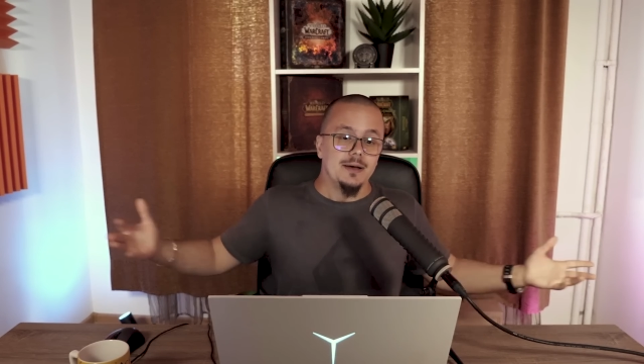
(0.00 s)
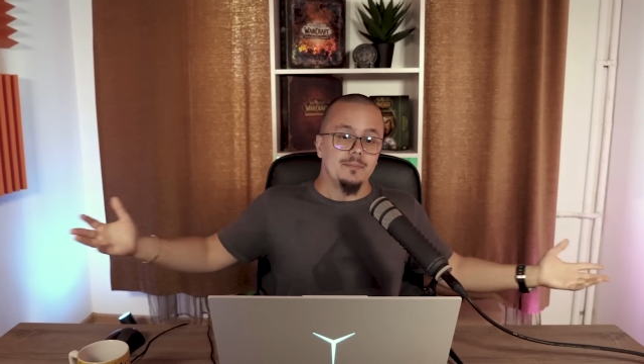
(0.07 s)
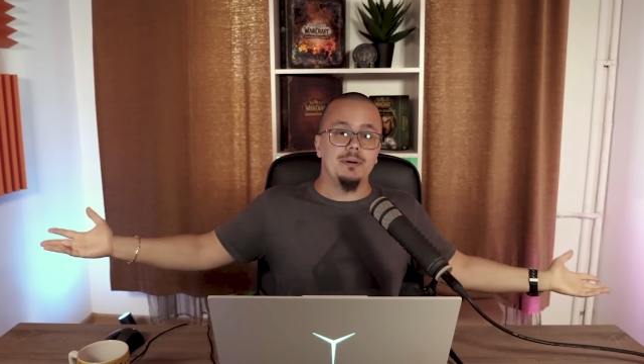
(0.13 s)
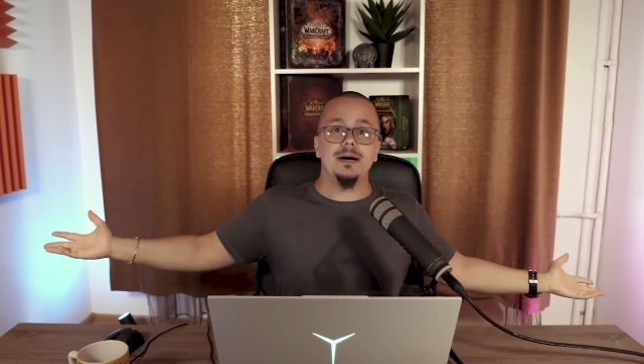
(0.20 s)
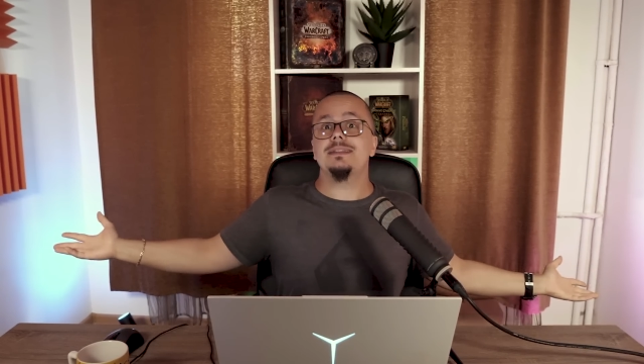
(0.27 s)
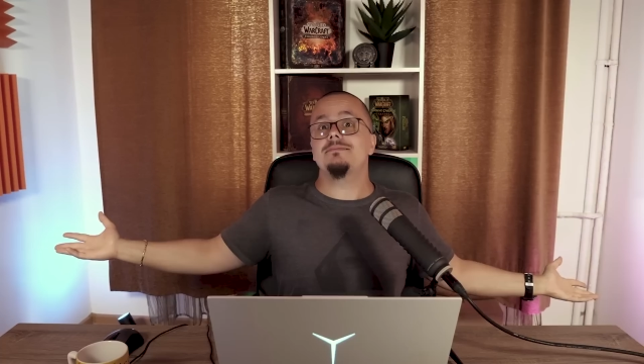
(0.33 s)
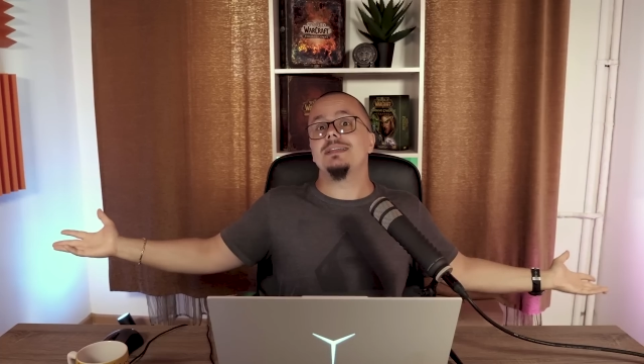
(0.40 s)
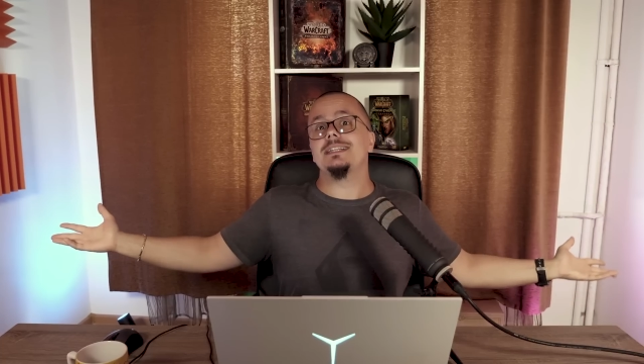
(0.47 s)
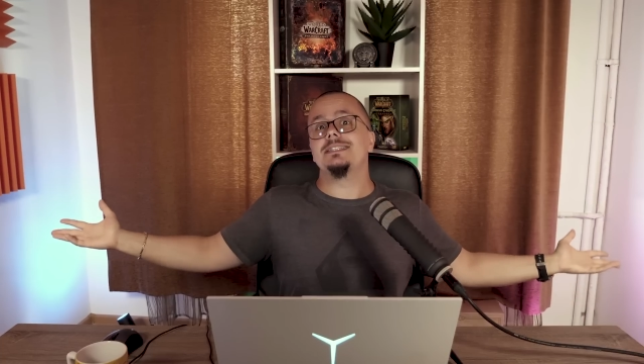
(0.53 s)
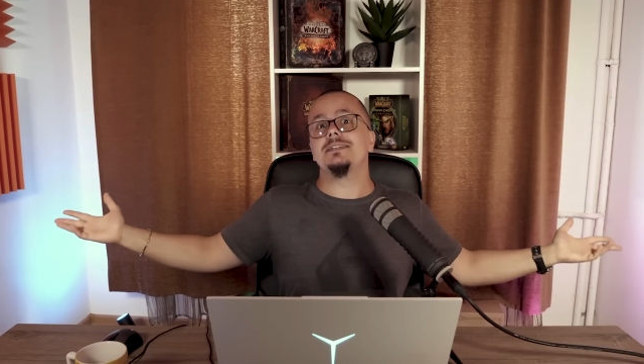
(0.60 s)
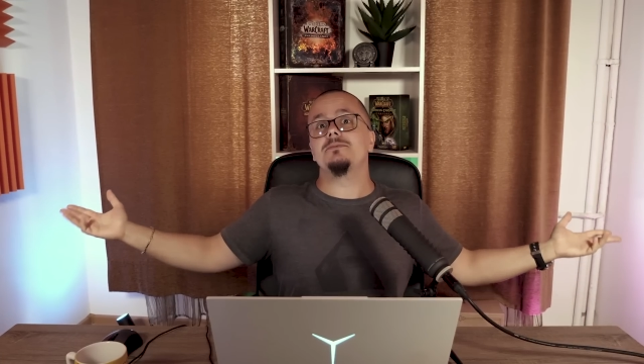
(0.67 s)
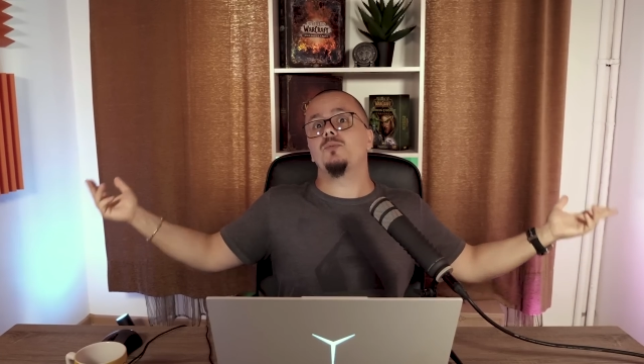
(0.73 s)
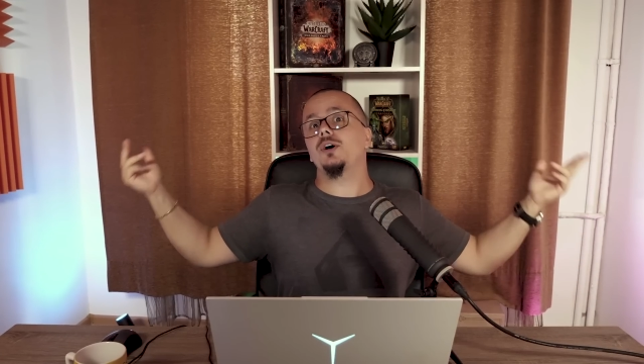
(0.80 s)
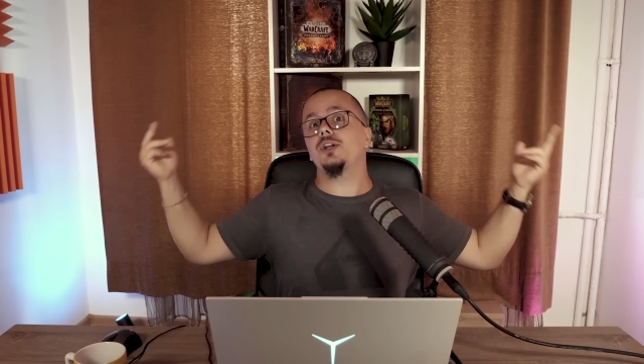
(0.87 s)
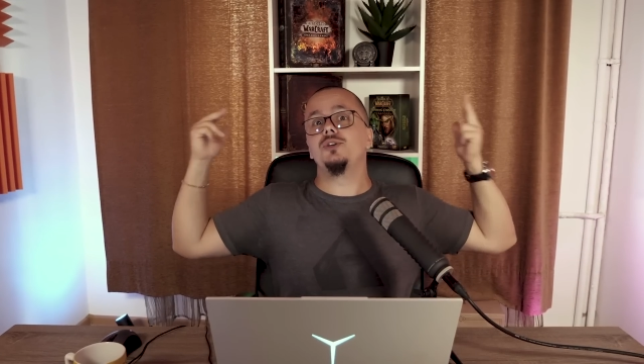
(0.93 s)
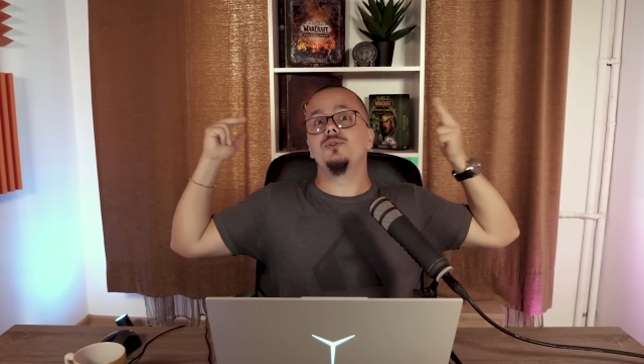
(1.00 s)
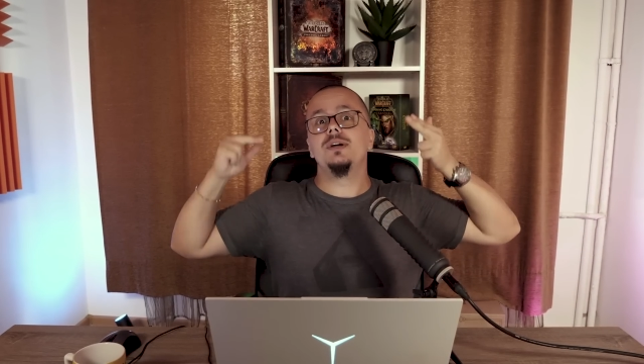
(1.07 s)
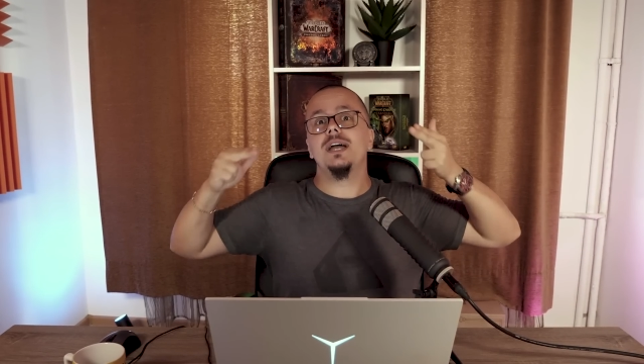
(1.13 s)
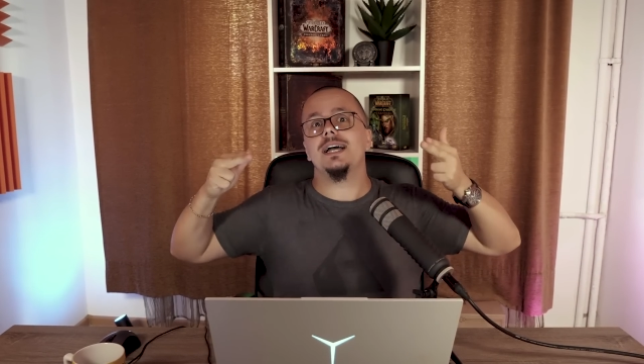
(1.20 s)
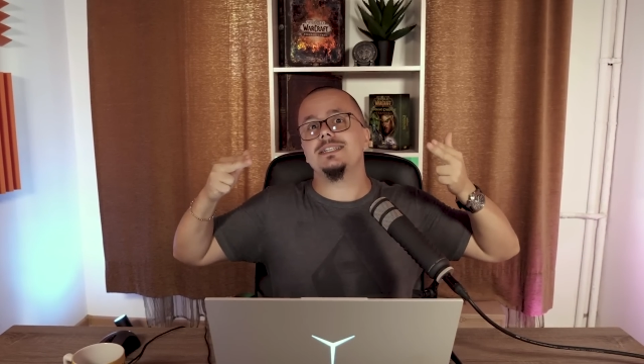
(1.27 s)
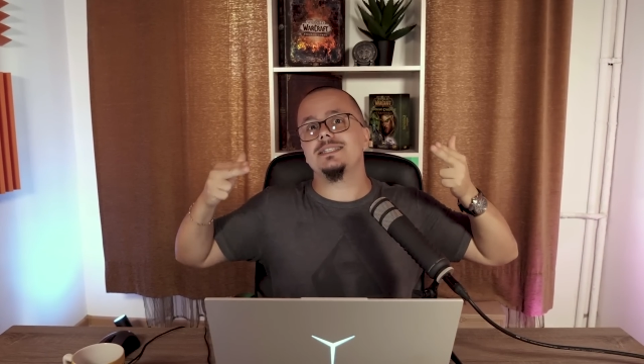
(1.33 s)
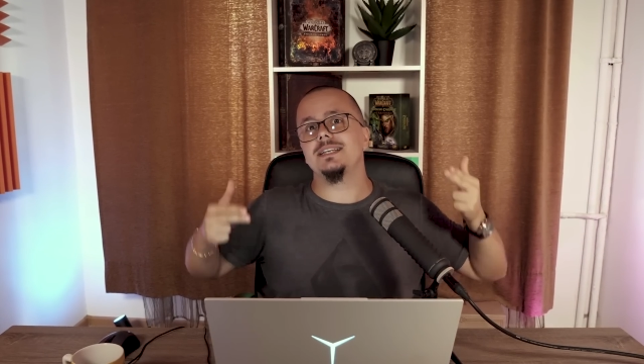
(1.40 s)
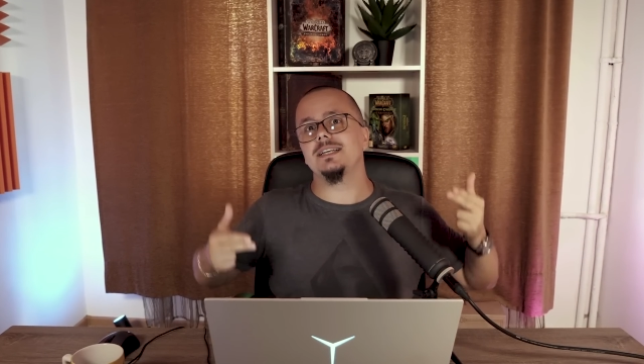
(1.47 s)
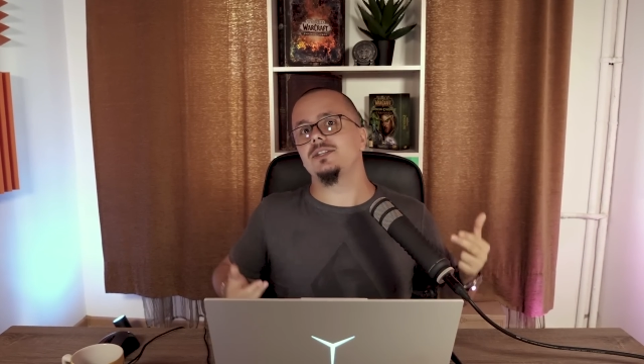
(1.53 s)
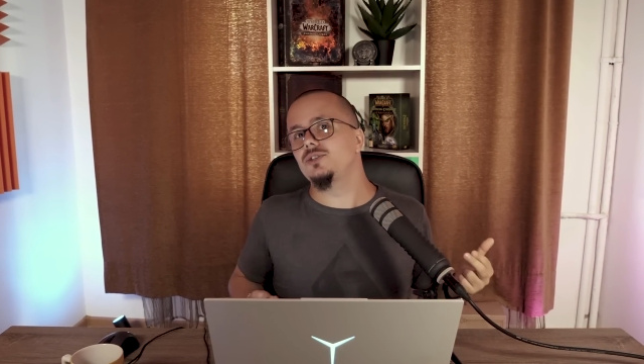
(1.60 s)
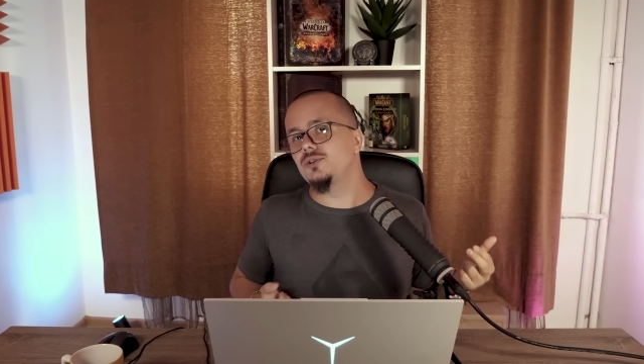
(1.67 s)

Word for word: But that's it. What do you guys think?